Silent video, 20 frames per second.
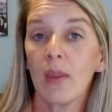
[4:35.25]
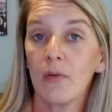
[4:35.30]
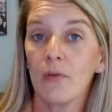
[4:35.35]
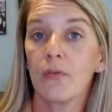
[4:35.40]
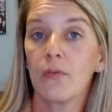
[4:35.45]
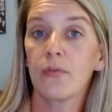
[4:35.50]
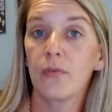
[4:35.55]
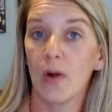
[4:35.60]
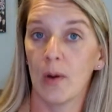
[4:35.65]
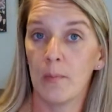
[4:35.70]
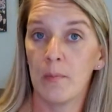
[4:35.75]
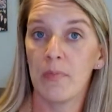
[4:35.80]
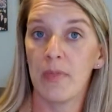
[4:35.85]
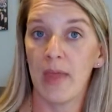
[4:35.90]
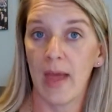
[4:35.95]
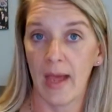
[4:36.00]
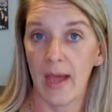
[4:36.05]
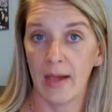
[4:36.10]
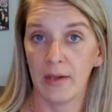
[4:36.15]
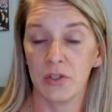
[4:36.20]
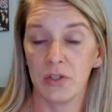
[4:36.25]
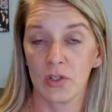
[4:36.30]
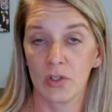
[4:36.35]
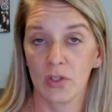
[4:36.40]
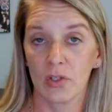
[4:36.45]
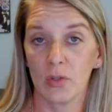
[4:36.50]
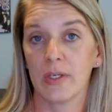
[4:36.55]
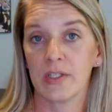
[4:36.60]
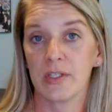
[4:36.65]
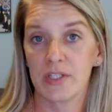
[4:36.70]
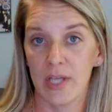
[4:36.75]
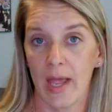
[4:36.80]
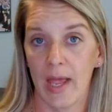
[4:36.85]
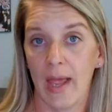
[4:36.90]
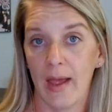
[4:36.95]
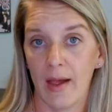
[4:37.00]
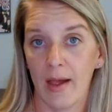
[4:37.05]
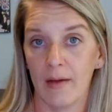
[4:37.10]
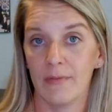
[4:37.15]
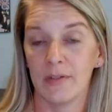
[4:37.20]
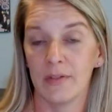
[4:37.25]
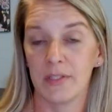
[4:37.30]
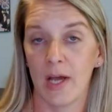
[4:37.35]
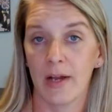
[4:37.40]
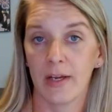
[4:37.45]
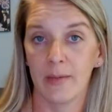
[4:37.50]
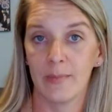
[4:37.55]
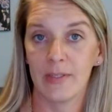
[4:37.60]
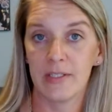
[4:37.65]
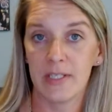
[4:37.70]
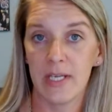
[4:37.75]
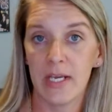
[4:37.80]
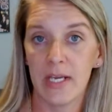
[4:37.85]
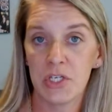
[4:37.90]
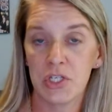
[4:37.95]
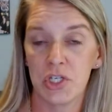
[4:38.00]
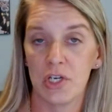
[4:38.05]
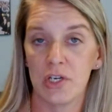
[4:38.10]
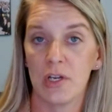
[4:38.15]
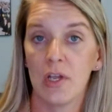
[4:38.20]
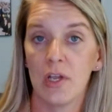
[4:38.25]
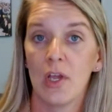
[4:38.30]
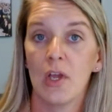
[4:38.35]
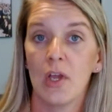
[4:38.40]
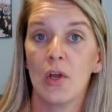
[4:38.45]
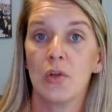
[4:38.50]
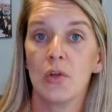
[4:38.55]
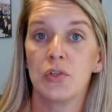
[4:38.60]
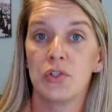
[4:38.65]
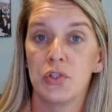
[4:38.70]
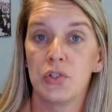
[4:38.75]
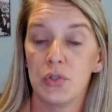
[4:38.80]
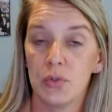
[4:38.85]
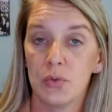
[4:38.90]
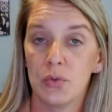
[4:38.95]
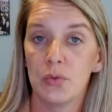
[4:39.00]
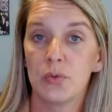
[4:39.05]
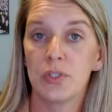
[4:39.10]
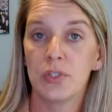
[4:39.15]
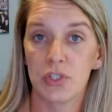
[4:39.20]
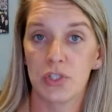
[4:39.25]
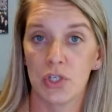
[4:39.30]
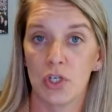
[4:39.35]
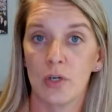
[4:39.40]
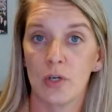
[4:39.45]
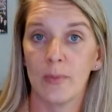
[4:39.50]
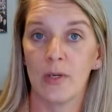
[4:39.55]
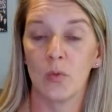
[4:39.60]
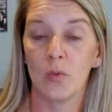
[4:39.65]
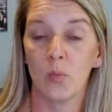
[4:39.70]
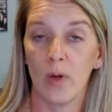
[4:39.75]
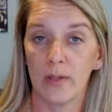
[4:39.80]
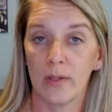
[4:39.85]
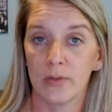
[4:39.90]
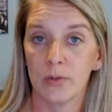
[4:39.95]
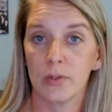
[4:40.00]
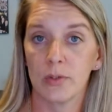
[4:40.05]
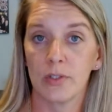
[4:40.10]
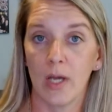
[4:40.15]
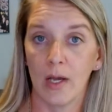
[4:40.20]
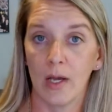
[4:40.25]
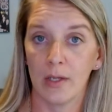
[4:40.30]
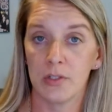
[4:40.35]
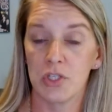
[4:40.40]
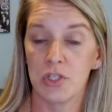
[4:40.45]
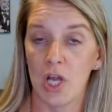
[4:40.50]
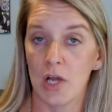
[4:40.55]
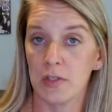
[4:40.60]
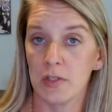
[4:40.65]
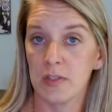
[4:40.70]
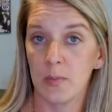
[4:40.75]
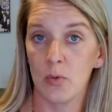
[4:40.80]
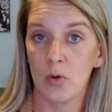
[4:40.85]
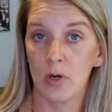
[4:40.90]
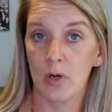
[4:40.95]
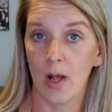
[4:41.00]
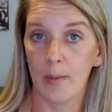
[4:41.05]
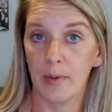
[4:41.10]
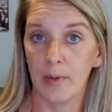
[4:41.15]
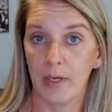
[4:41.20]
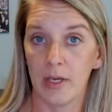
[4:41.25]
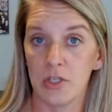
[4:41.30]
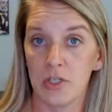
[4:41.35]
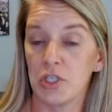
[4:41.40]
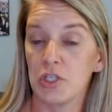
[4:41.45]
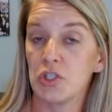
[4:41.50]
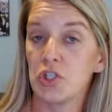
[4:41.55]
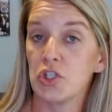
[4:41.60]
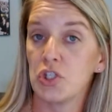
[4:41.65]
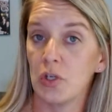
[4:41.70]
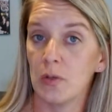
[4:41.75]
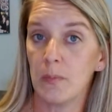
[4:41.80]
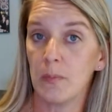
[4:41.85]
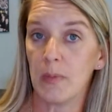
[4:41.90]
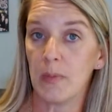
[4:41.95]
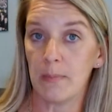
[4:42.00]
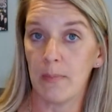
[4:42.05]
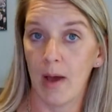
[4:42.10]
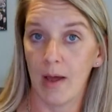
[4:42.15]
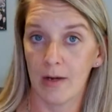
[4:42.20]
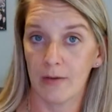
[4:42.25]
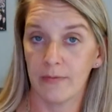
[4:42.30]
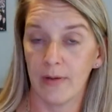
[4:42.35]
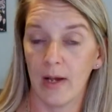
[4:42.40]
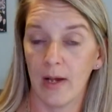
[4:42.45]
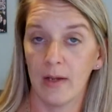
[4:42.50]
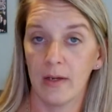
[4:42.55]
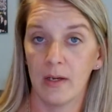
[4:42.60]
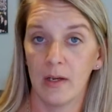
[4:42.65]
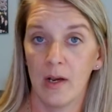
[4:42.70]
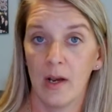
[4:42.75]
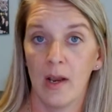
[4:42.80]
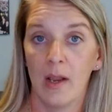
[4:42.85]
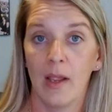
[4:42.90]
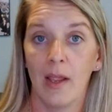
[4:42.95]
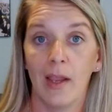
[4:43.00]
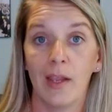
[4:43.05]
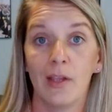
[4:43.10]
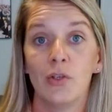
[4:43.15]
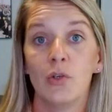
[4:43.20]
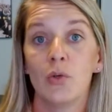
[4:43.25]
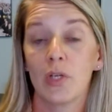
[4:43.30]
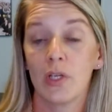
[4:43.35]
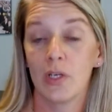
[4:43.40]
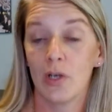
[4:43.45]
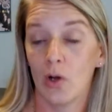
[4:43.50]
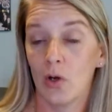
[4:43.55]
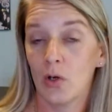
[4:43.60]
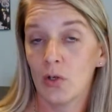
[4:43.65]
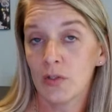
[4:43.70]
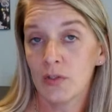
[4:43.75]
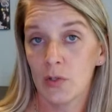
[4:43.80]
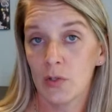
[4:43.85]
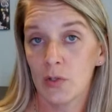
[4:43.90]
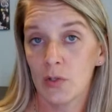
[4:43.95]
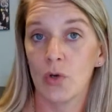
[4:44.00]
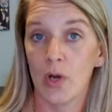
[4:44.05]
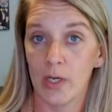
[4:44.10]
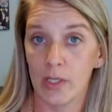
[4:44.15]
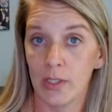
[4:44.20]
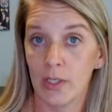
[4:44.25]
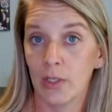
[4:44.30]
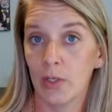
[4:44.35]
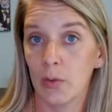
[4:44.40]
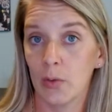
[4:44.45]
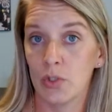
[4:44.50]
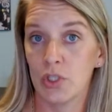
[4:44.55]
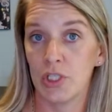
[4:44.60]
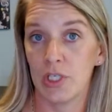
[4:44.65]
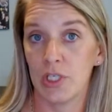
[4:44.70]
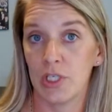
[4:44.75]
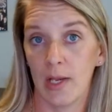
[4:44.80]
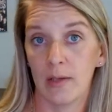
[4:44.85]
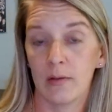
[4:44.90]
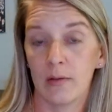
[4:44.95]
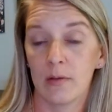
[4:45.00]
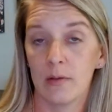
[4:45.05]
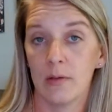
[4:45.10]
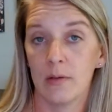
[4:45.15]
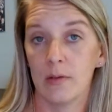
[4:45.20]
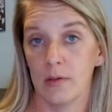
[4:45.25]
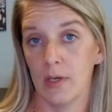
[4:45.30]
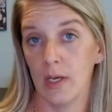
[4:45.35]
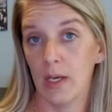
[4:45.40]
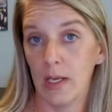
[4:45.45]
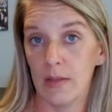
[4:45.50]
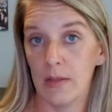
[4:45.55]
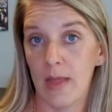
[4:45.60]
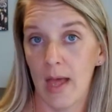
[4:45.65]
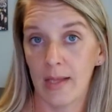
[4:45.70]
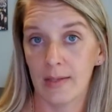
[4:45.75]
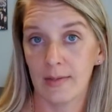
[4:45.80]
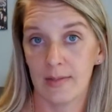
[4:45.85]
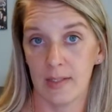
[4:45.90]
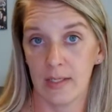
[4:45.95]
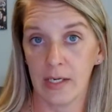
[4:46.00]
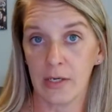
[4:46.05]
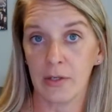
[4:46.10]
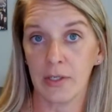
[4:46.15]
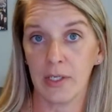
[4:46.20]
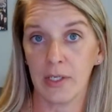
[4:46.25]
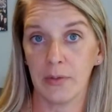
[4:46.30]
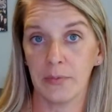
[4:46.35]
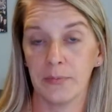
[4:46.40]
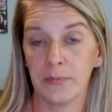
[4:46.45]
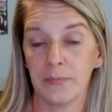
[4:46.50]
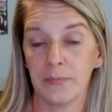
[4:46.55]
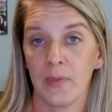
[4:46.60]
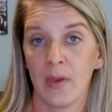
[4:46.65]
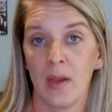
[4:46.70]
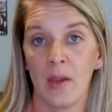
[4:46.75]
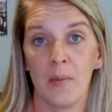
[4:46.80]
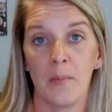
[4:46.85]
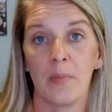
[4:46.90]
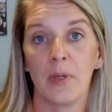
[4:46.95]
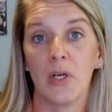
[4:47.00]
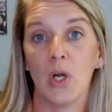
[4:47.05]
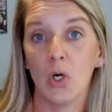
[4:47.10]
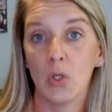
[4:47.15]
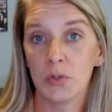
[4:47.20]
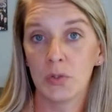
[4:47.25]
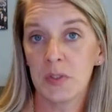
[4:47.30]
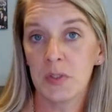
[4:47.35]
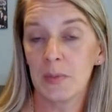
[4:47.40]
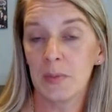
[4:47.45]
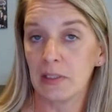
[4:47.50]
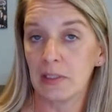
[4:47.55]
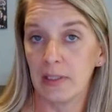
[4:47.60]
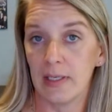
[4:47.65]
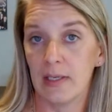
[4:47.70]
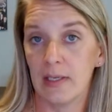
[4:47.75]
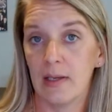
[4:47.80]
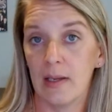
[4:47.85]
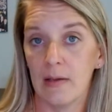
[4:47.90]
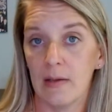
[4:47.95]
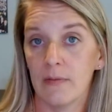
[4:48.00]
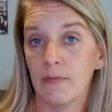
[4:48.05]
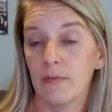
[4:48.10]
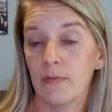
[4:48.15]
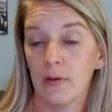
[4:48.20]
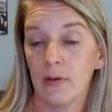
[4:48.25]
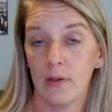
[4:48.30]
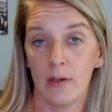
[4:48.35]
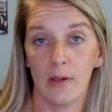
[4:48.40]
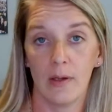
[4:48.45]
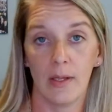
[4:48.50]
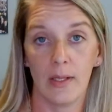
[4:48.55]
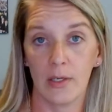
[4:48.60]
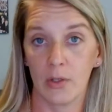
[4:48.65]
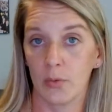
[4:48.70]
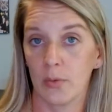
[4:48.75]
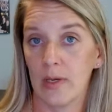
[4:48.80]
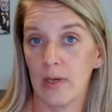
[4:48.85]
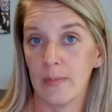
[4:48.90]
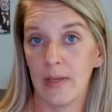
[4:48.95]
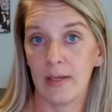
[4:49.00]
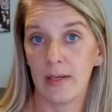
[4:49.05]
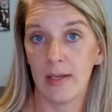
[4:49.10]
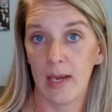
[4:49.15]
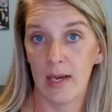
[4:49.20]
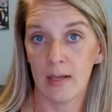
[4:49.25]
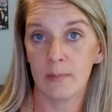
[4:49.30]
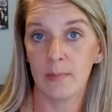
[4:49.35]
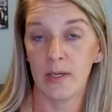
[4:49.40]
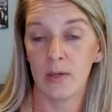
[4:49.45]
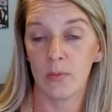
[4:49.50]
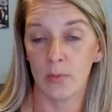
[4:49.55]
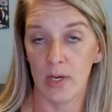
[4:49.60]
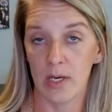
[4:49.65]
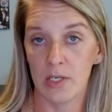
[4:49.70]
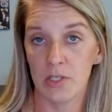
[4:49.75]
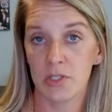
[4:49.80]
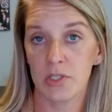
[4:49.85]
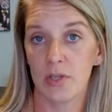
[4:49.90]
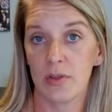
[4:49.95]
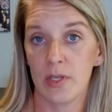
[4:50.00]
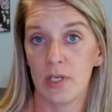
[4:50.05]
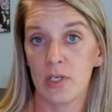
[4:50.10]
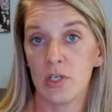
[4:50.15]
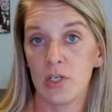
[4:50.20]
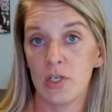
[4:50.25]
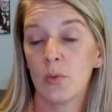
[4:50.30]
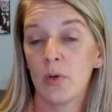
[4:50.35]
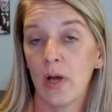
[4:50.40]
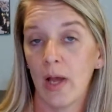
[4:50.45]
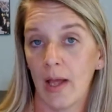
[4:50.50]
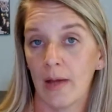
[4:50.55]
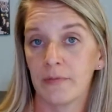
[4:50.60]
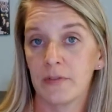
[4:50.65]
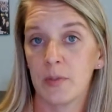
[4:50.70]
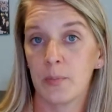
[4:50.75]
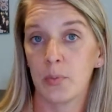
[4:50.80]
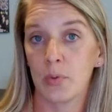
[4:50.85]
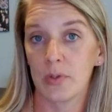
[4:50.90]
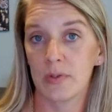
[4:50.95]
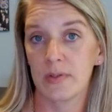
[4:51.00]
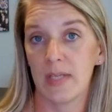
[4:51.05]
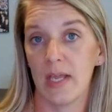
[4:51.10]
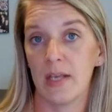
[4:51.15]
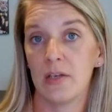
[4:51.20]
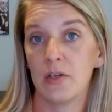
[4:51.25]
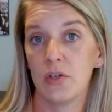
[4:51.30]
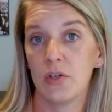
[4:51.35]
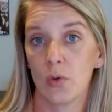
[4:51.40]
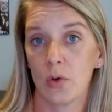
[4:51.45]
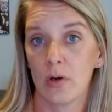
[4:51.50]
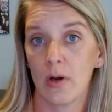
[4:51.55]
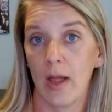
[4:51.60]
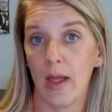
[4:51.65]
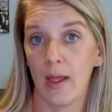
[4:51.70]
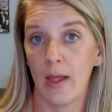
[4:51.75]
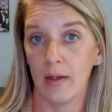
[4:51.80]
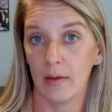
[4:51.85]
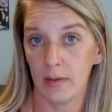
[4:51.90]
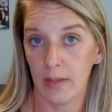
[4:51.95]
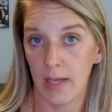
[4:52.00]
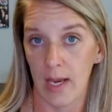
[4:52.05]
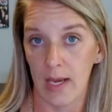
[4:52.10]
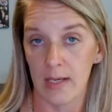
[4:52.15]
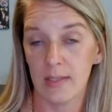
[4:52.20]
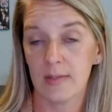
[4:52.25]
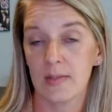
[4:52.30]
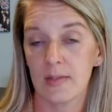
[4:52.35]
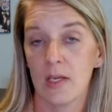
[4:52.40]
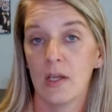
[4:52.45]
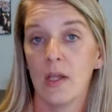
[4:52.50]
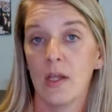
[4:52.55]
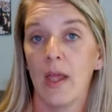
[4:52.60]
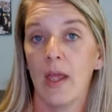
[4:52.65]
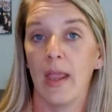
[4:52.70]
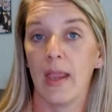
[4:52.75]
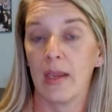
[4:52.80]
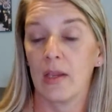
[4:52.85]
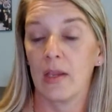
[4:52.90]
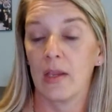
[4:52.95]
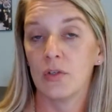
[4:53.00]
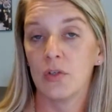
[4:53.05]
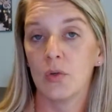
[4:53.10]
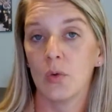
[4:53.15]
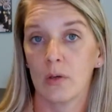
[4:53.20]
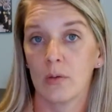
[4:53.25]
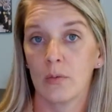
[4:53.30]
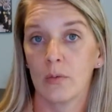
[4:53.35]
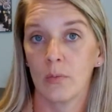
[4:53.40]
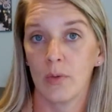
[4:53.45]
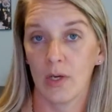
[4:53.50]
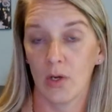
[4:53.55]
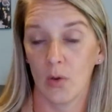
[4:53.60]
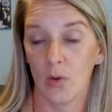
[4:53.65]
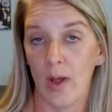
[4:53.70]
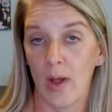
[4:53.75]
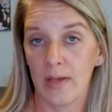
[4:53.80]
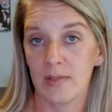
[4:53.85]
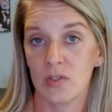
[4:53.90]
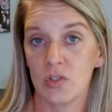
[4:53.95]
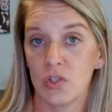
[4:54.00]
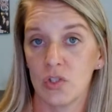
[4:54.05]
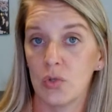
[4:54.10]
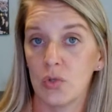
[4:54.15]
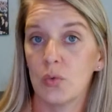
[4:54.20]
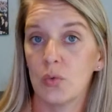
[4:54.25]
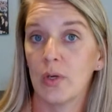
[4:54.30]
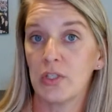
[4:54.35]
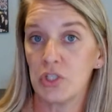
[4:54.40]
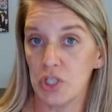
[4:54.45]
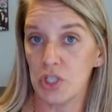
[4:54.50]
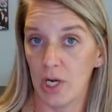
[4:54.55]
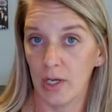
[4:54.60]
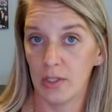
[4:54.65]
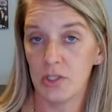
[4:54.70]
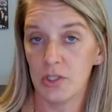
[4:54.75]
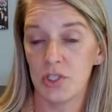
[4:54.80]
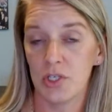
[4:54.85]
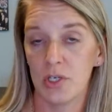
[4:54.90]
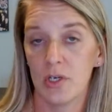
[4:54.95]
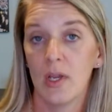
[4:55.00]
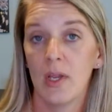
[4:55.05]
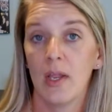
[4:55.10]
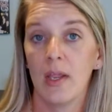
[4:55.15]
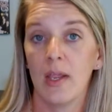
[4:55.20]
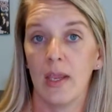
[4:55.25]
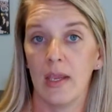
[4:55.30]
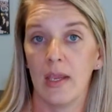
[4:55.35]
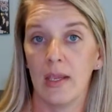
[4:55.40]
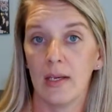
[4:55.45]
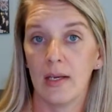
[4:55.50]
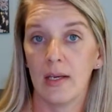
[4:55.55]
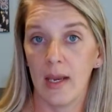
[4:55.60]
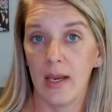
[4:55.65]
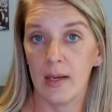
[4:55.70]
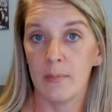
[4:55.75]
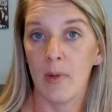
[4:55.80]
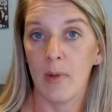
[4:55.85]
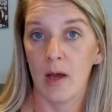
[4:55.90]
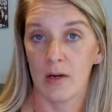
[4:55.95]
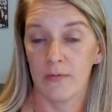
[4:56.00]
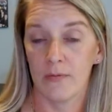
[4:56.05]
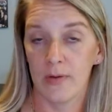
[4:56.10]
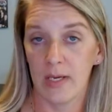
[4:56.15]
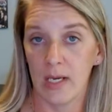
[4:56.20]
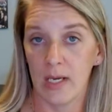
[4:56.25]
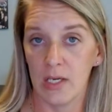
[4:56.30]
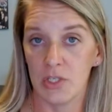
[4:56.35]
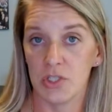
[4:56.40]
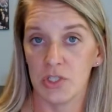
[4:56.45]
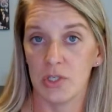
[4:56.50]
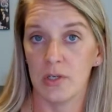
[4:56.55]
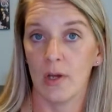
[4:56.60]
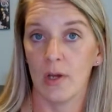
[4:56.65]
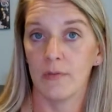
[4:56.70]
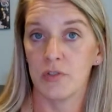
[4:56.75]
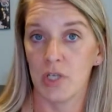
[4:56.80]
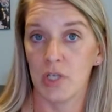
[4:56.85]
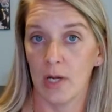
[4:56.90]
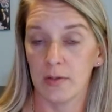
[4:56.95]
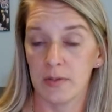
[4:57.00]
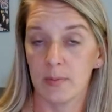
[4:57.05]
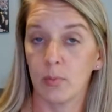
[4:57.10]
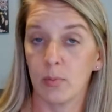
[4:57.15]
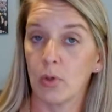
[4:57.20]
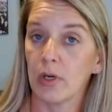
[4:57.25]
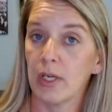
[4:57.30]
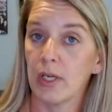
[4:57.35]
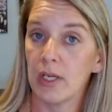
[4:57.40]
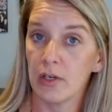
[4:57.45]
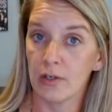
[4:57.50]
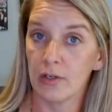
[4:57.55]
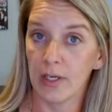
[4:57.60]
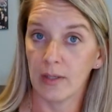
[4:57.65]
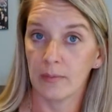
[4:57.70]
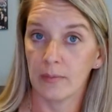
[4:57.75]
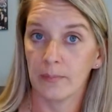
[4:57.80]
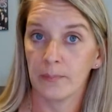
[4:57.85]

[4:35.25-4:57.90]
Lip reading: From that, you're going to have a documentation to determine whether or not child support obligations should be modified. And you can also try to negotiate in that scenario. But ultimately, if an agreement can't be reached, then you will have to present your case and your request to a judge in a modification of child support hearing.